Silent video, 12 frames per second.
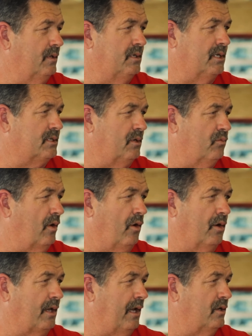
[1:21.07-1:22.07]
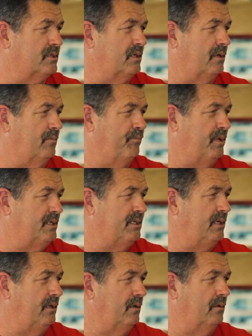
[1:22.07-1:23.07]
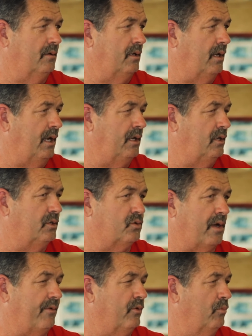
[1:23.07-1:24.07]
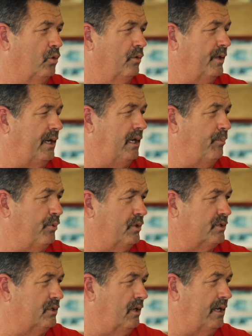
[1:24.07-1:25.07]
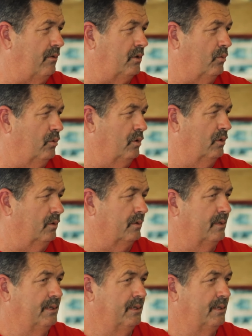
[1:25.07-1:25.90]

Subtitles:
just a roller coaster, busy, and you travel more than any person I know in the world.